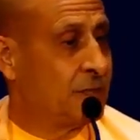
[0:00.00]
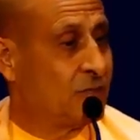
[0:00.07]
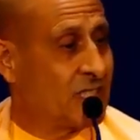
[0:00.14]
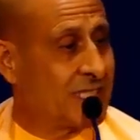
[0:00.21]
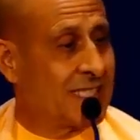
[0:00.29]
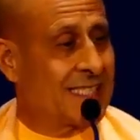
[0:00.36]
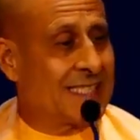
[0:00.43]
She
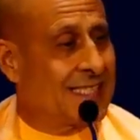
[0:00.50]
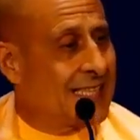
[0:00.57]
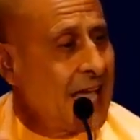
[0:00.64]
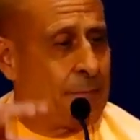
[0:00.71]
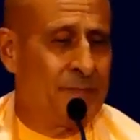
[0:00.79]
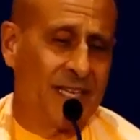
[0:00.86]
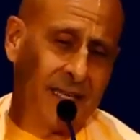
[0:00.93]
was
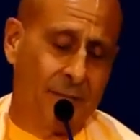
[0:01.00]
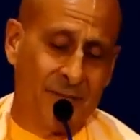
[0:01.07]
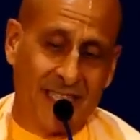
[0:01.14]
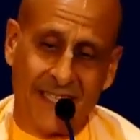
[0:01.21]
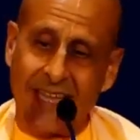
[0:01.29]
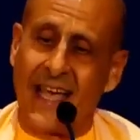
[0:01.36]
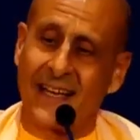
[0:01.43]
slapping
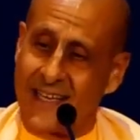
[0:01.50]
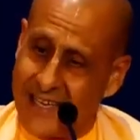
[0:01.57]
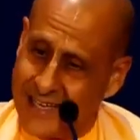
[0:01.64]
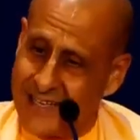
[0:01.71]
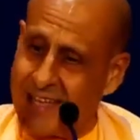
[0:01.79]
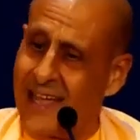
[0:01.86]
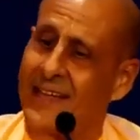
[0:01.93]
him again
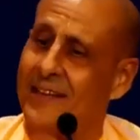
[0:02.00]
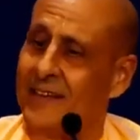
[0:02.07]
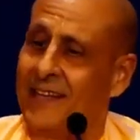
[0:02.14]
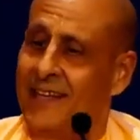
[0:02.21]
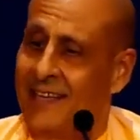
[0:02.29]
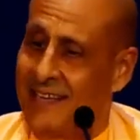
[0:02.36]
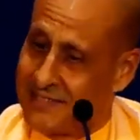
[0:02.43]
and
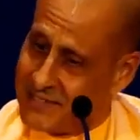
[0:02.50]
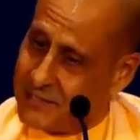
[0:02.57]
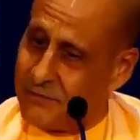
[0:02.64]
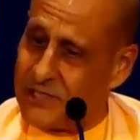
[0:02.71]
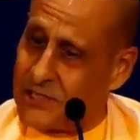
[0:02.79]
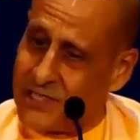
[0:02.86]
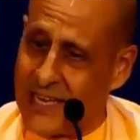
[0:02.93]
again, and
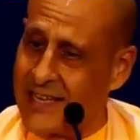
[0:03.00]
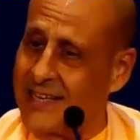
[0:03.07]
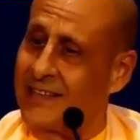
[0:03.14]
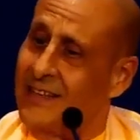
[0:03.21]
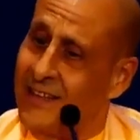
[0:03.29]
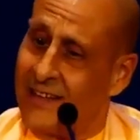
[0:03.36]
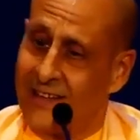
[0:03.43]
she was
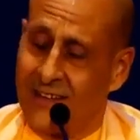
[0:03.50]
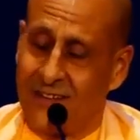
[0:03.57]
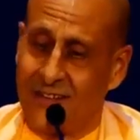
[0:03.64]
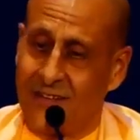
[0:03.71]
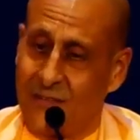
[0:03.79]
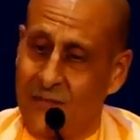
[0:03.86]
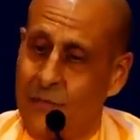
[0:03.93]
saying,
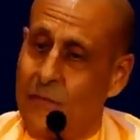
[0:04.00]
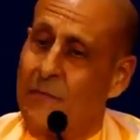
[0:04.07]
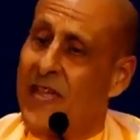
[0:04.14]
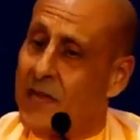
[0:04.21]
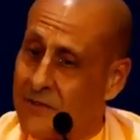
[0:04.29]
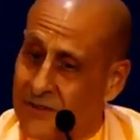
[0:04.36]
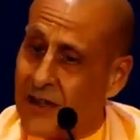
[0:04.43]

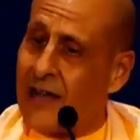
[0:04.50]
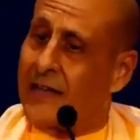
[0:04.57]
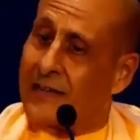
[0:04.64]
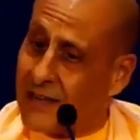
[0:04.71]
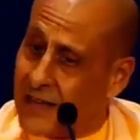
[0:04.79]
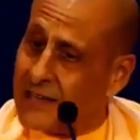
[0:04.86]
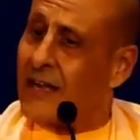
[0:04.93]
may
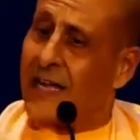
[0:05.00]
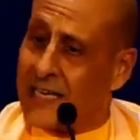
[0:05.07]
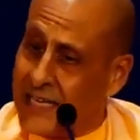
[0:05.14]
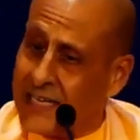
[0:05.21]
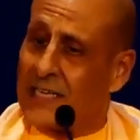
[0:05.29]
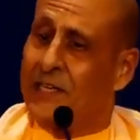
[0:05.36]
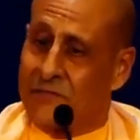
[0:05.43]

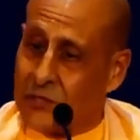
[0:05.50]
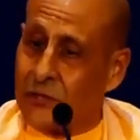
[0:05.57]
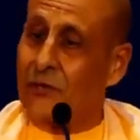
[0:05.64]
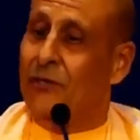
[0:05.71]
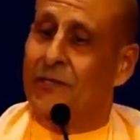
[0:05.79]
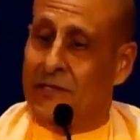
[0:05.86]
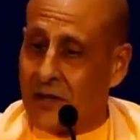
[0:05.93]
Radharani give
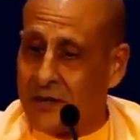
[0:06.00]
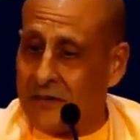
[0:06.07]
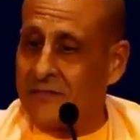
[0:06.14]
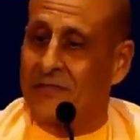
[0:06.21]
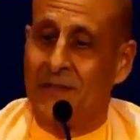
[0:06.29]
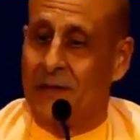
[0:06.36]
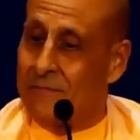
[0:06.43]
you her
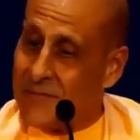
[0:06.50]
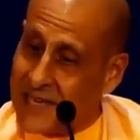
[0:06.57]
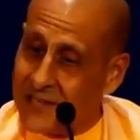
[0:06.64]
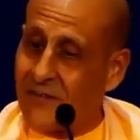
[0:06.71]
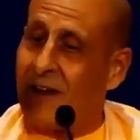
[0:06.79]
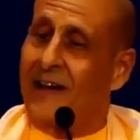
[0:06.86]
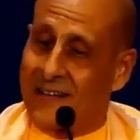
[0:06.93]
love.
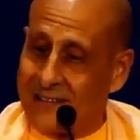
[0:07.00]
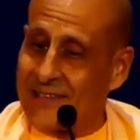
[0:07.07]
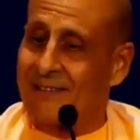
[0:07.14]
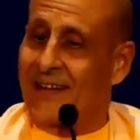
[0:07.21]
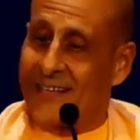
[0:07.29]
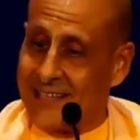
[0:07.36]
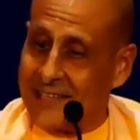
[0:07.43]
May
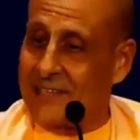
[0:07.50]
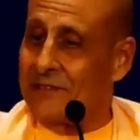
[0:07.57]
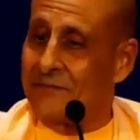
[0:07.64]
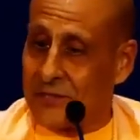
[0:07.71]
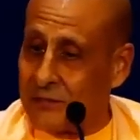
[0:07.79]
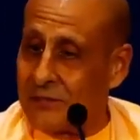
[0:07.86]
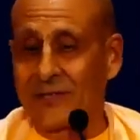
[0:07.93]
Radharani
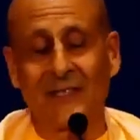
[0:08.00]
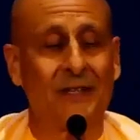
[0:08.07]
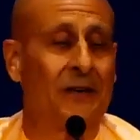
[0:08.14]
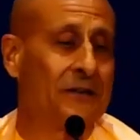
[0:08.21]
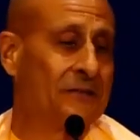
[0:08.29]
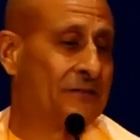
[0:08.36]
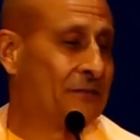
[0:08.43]
give you her
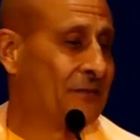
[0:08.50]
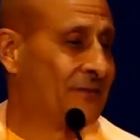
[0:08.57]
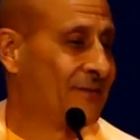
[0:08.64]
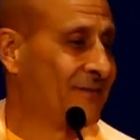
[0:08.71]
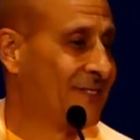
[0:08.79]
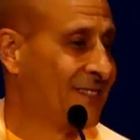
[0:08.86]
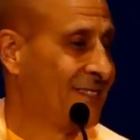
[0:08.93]
love.
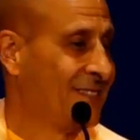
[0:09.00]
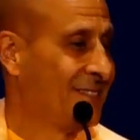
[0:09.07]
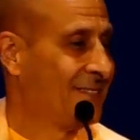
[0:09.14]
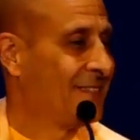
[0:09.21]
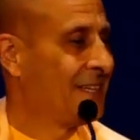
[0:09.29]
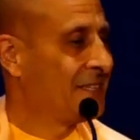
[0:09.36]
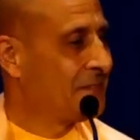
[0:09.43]

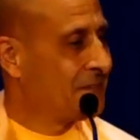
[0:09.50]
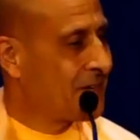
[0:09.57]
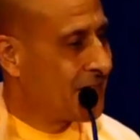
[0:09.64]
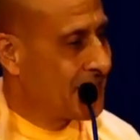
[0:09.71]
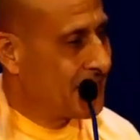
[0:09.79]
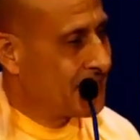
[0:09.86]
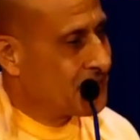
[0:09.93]

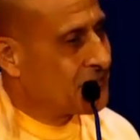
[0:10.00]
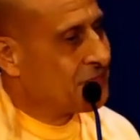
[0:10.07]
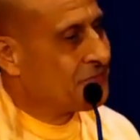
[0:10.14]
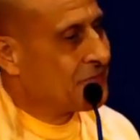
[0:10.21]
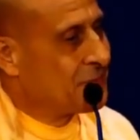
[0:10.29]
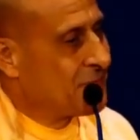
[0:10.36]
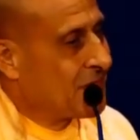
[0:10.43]
Radharani is the
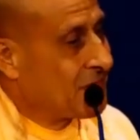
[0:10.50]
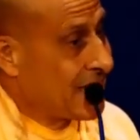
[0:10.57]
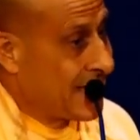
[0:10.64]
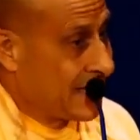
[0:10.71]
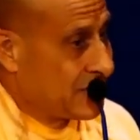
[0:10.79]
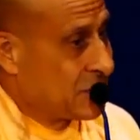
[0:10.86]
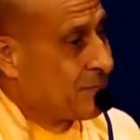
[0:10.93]
female
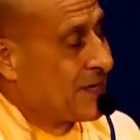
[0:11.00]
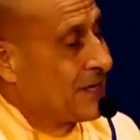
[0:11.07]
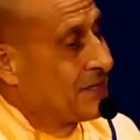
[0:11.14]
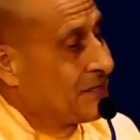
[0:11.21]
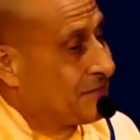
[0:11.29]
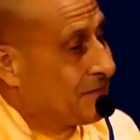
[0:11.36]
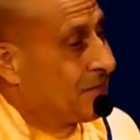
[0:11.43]

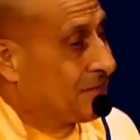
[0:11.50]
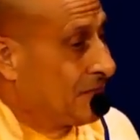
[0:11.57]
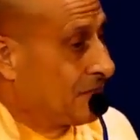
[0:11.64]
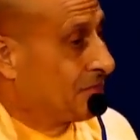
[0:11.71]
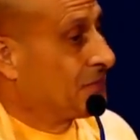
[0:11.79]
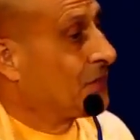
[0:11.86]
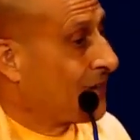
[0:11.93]
aspect
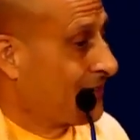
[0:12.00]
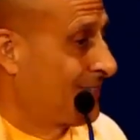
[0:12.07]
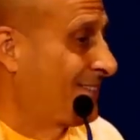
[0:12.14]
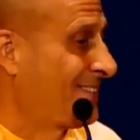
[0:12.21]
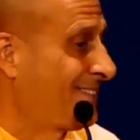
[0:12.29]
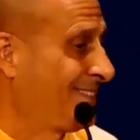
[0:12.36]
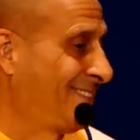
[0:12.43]
of
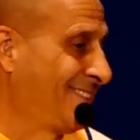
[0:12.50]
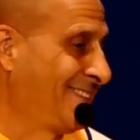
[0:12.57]
God.